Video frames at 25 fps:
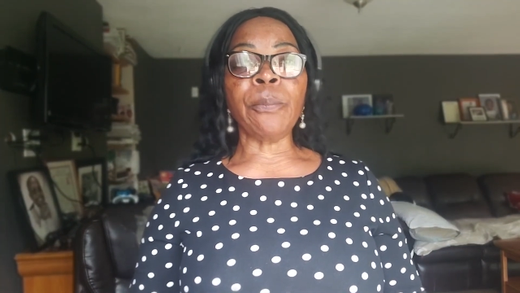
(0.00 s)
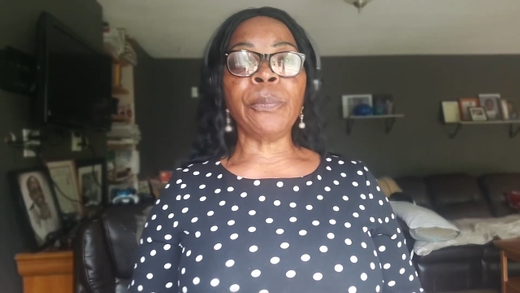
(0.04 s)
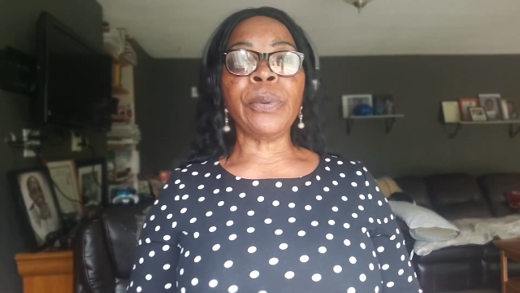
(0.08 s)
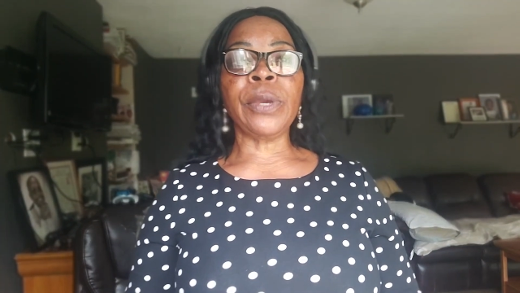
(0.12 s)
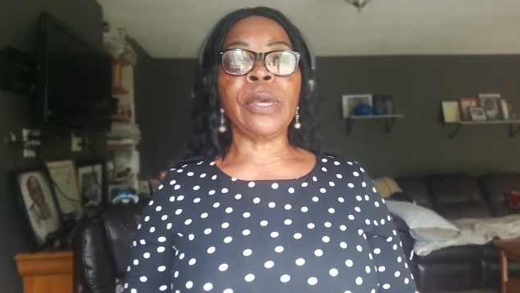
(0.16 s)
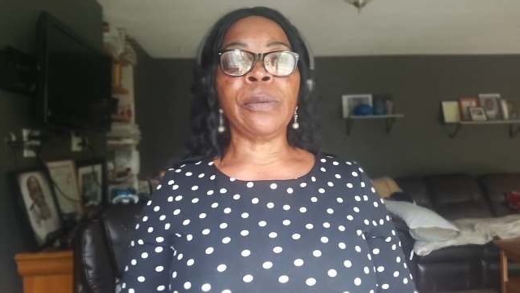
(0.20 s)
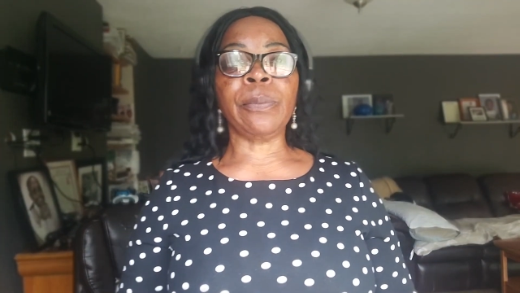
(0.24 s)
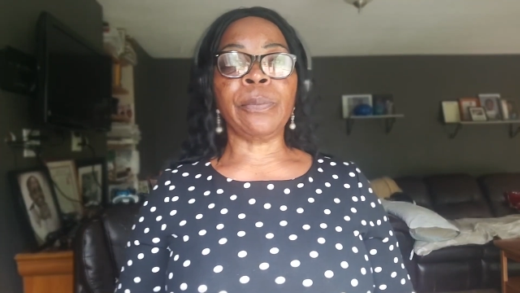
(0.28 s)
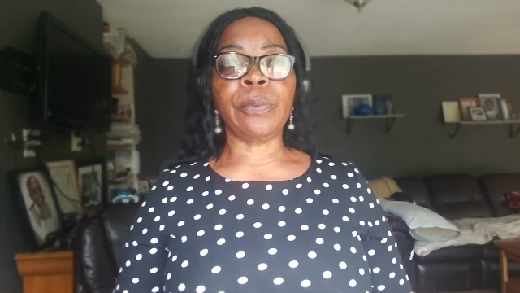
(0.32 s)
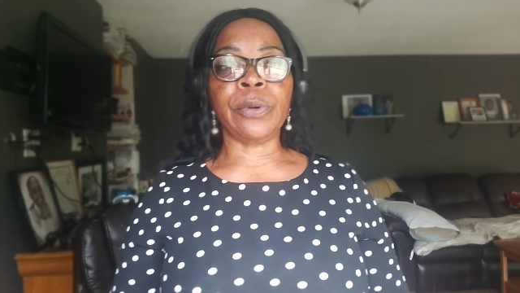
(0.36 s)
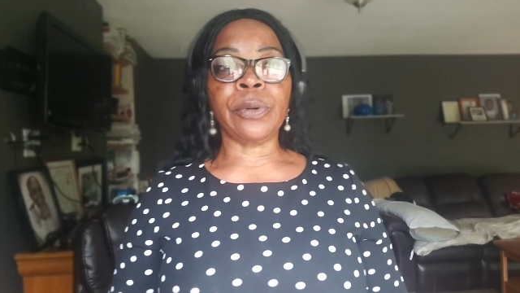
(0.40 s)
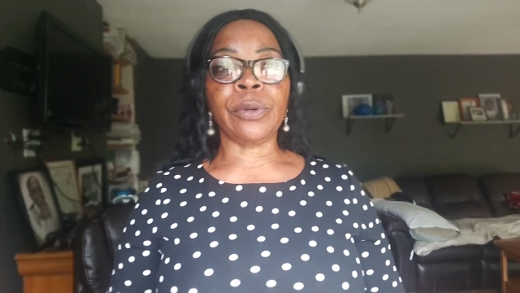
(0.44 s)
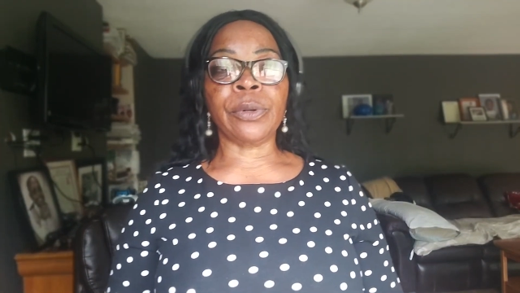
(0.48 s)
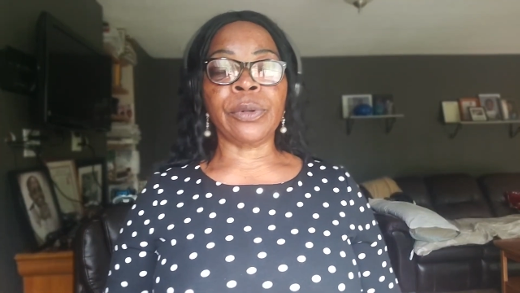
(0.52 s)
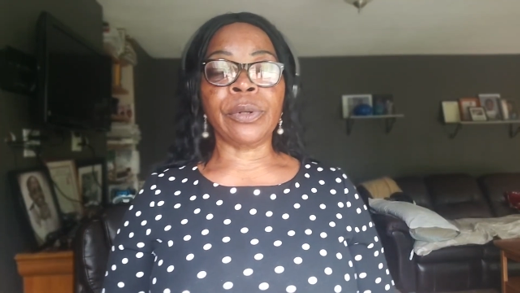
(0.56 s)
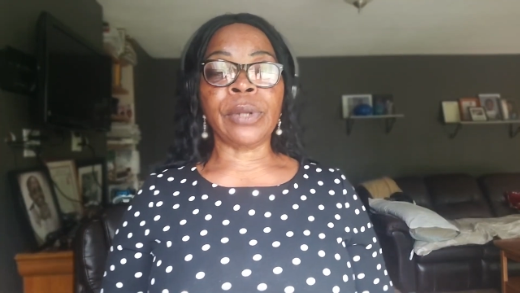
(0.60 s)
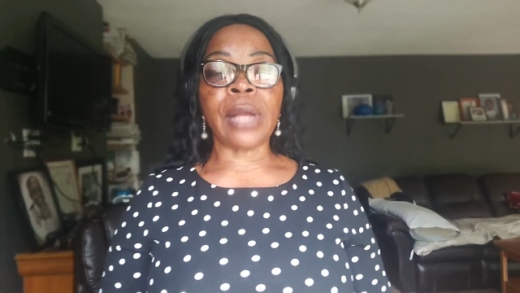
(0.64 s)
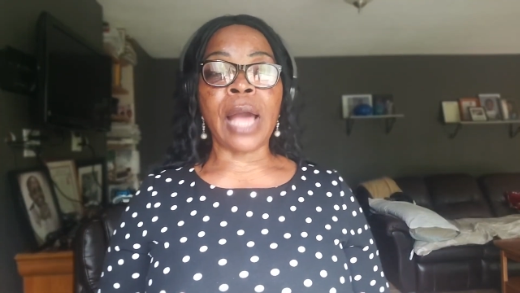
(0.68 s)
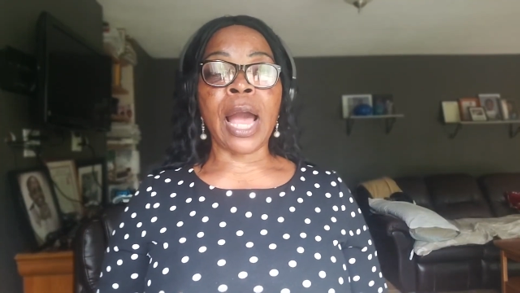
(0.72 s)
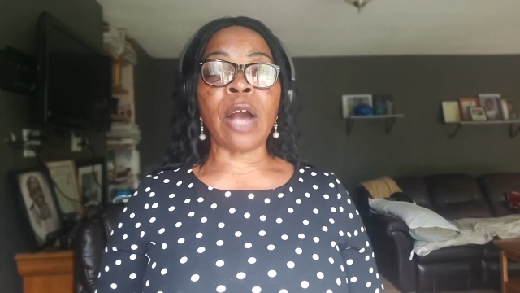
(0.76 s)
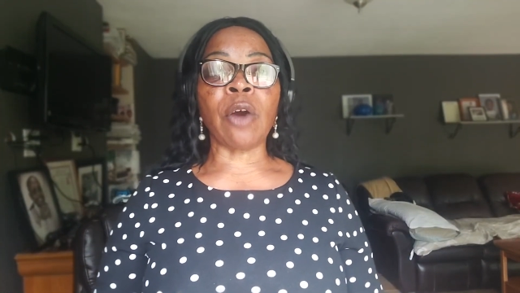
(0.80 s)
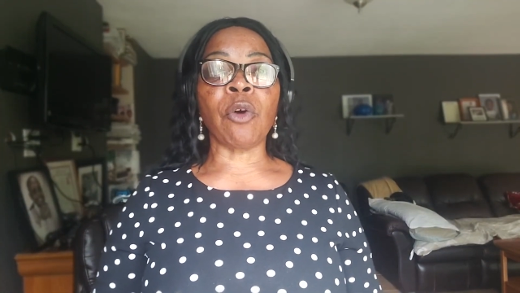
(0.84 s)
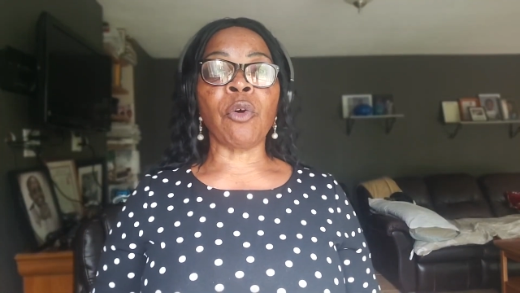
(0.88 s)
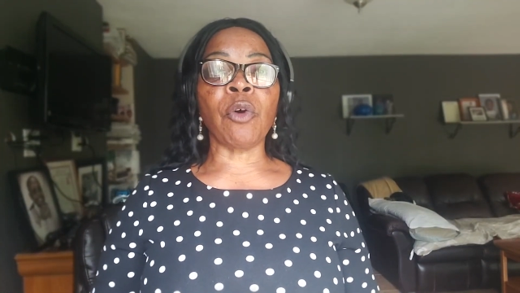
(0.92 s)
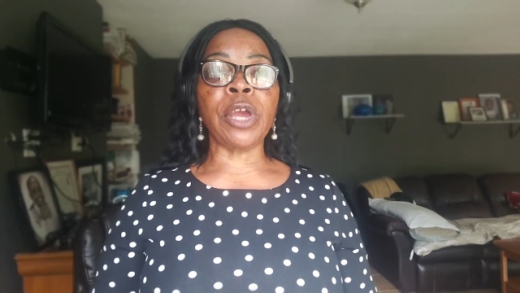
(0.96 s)
people
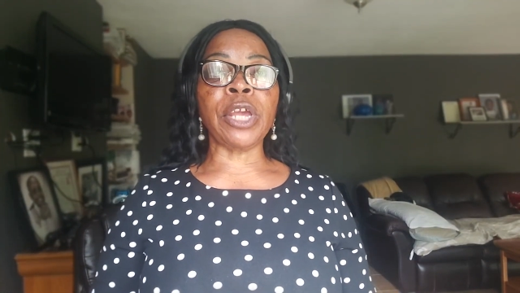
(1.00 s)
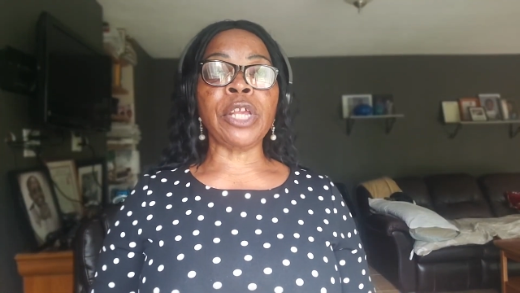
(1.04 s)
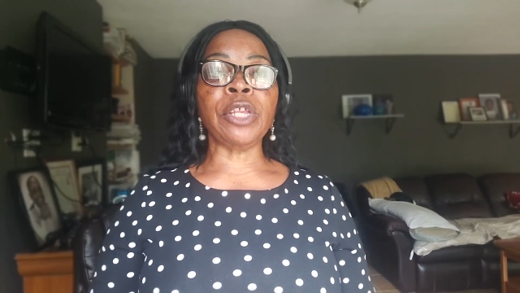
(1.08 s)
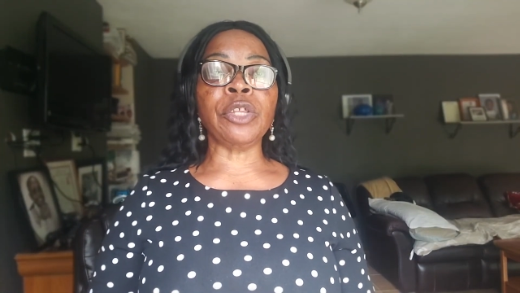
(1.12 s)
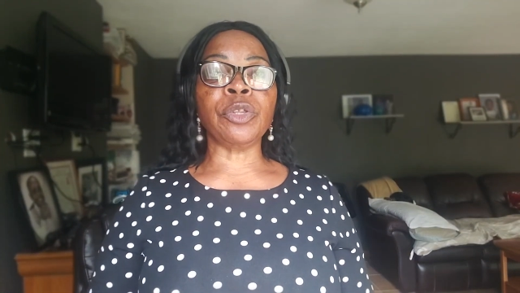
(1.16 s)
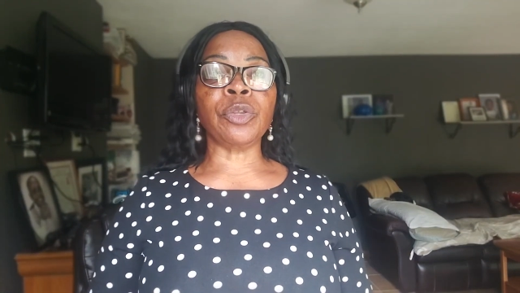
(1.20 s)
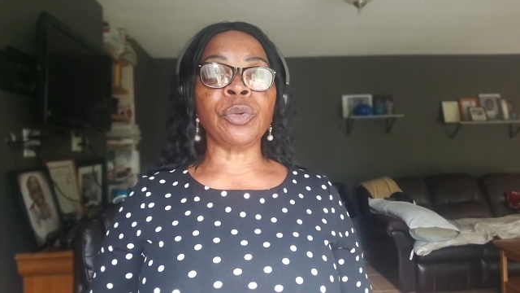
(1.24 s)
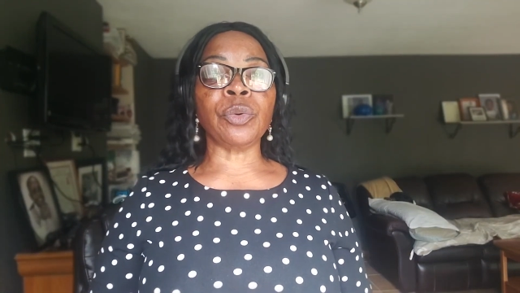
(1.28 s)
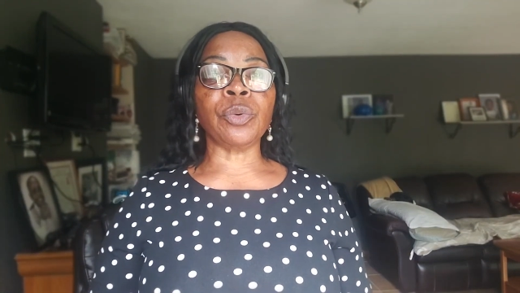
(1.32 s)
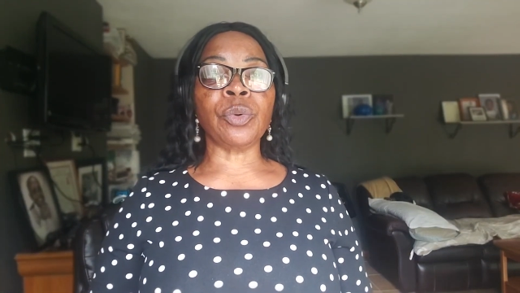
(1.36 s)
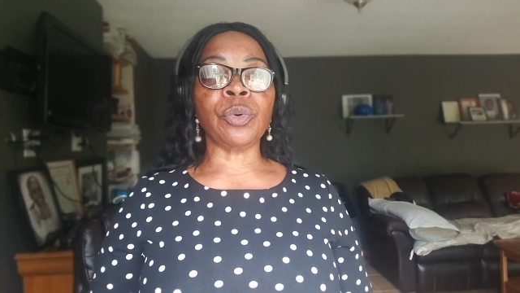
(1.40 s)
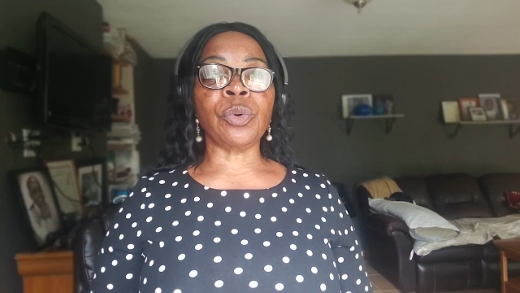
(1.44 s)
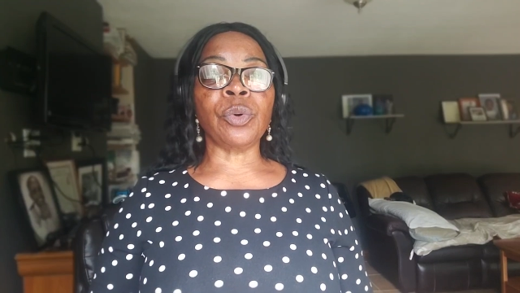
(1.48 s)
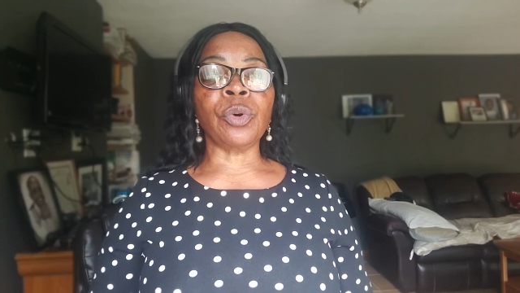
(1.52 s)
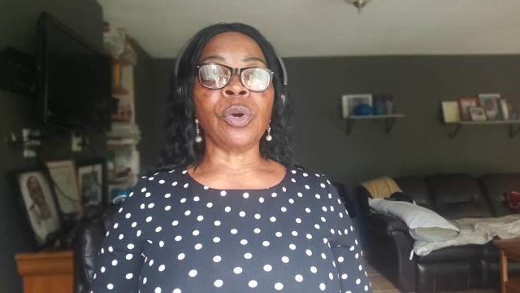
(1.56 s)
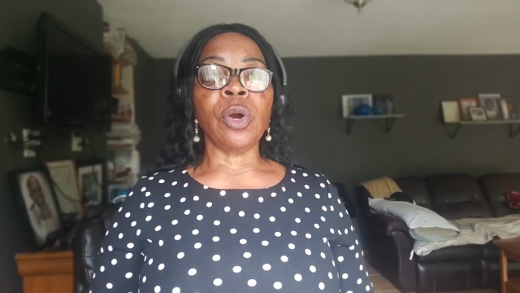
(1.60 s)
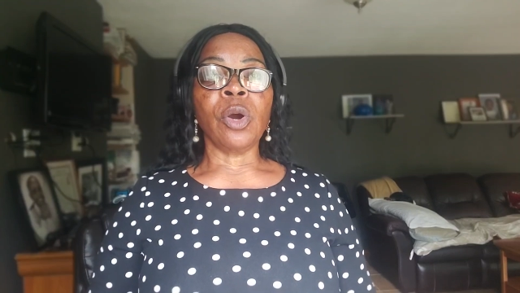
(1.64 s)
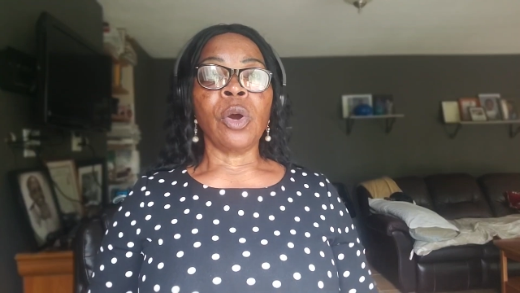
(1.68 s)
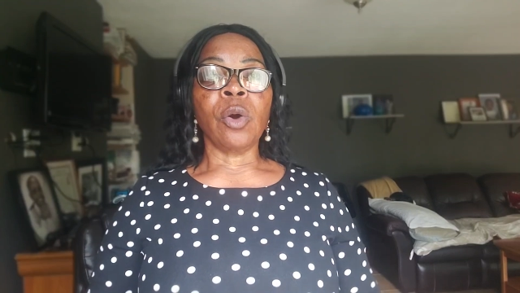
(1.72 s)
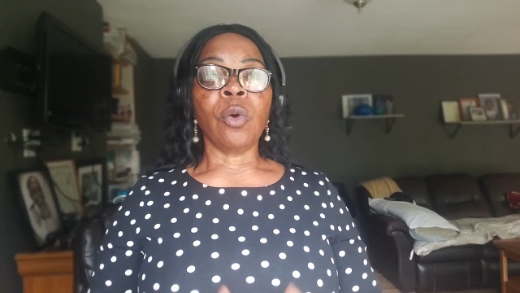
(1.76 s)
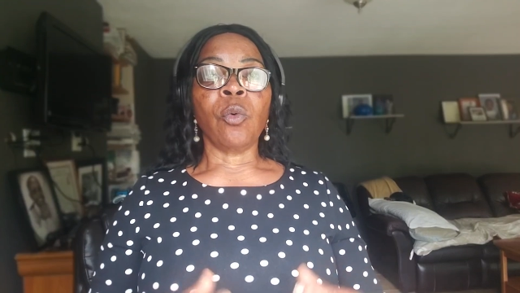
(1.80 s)
are going through